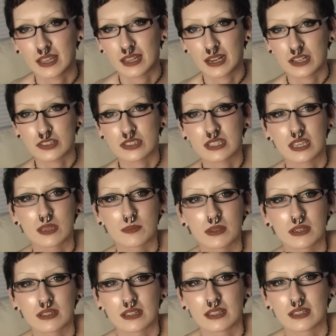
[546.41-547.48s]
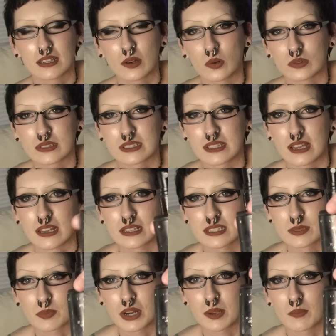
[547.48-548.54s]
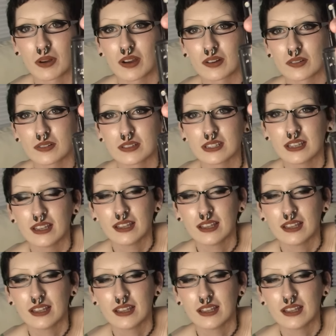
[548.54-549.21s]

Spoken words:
And I just keep it in an old setting spray bottle,